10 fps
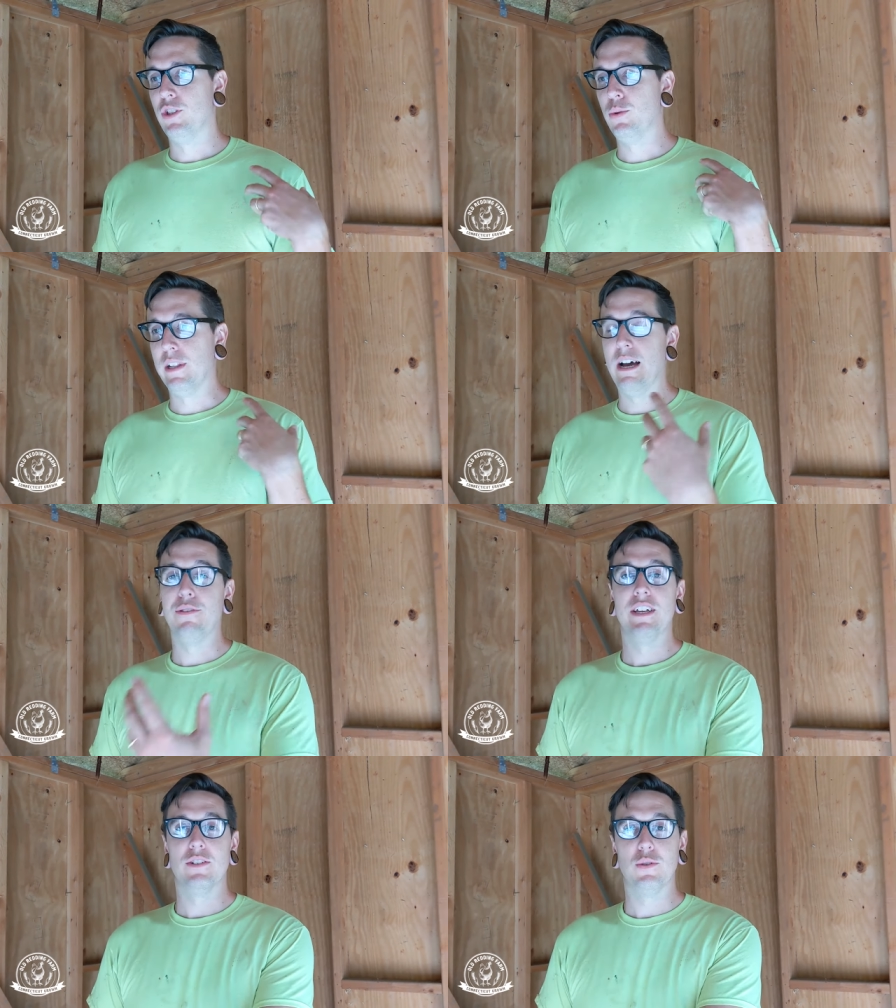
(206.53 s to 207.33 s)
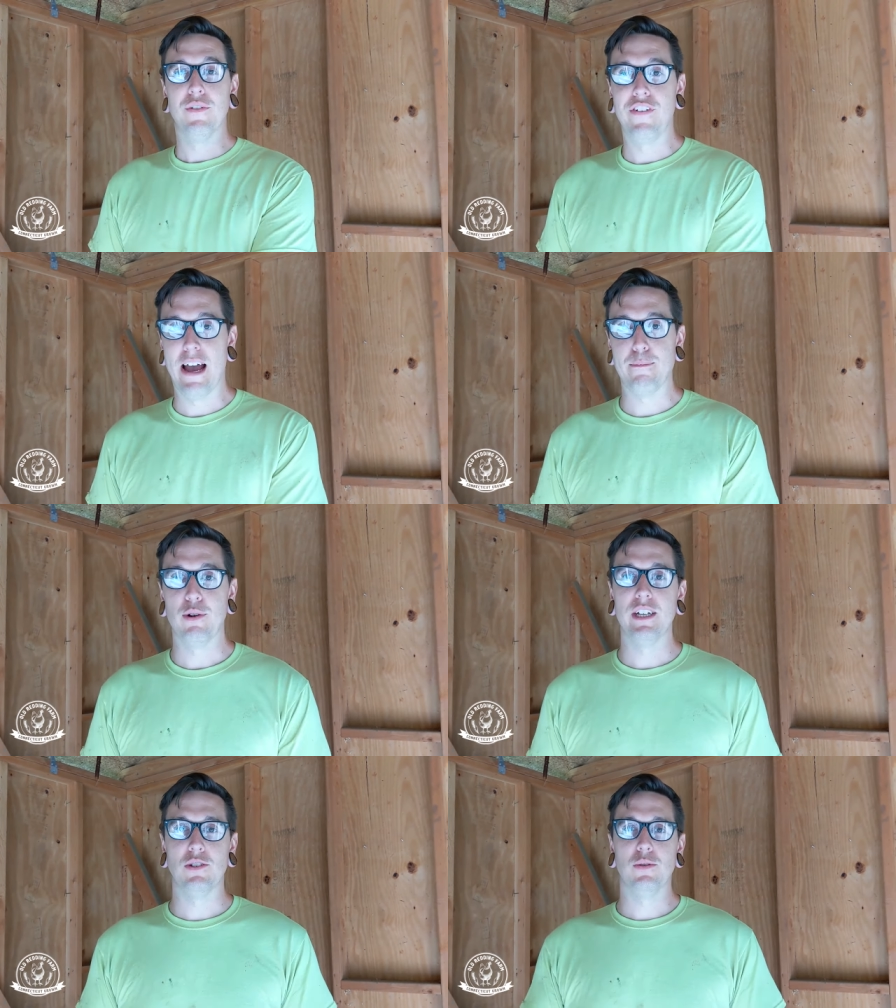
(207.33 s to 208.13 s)
to allow things to
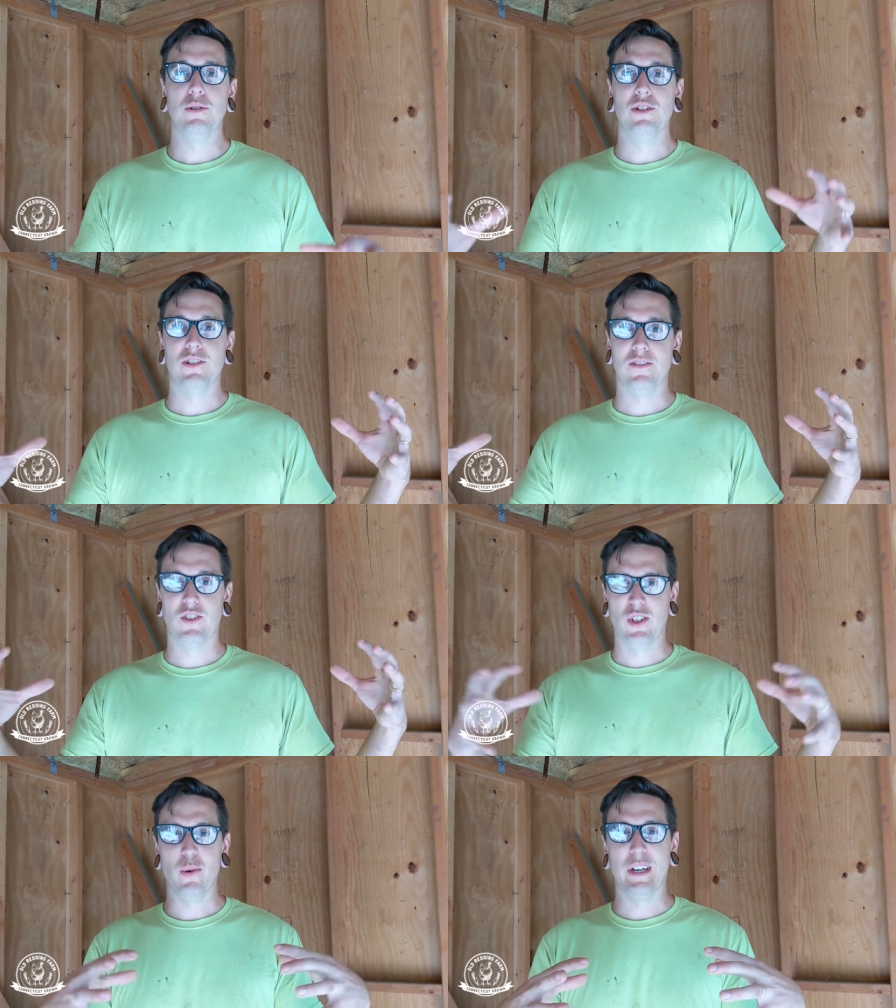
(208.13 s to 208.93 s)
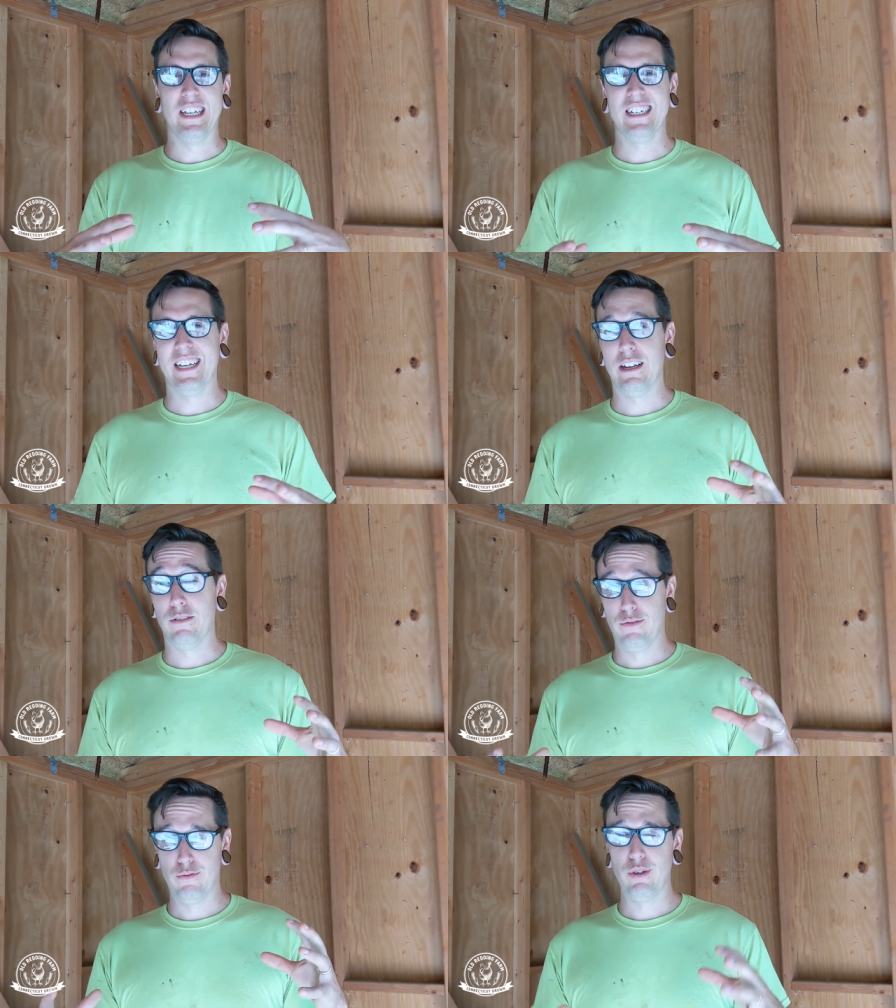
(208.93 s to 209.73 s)
evaporate so it would just soak in and get
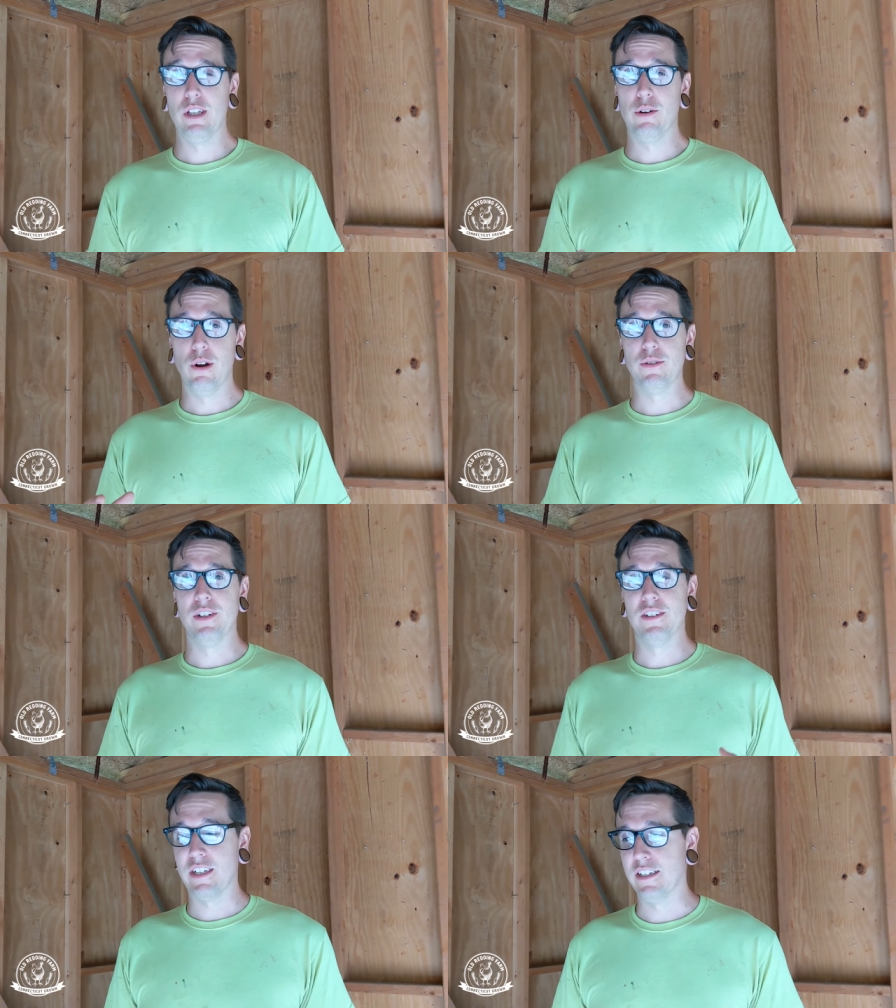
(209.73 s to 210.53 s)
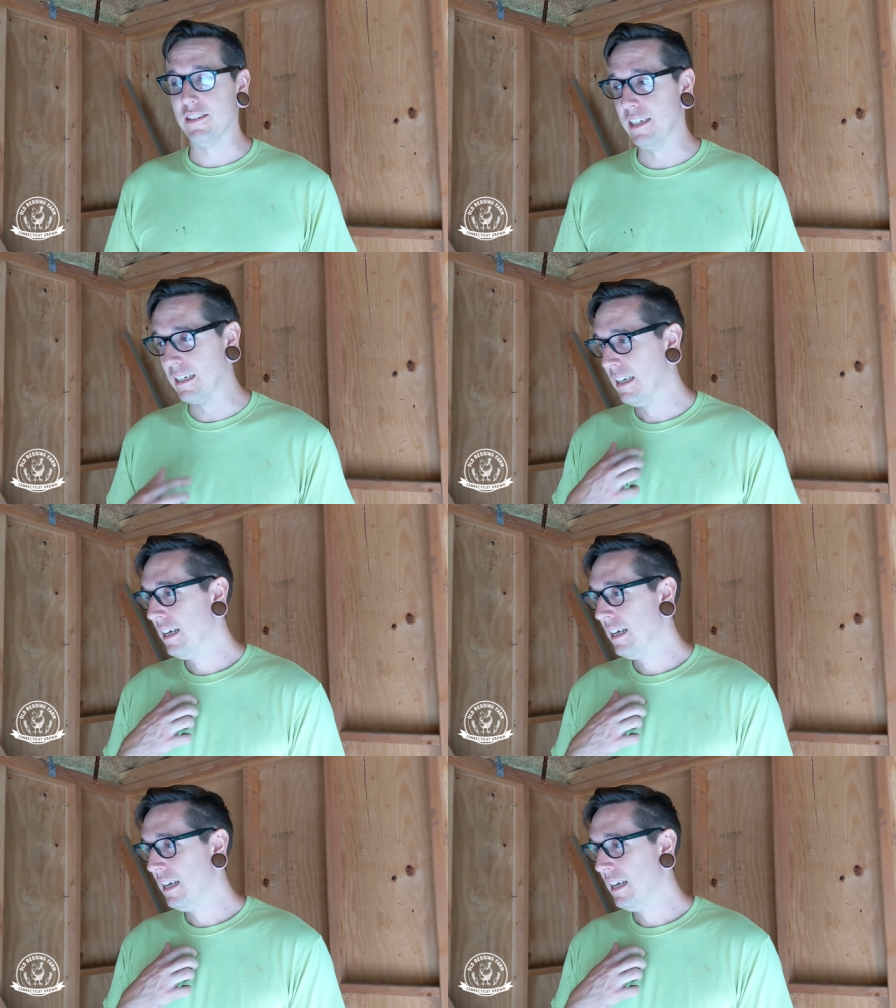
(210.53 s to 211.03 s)
really gross and disgusting.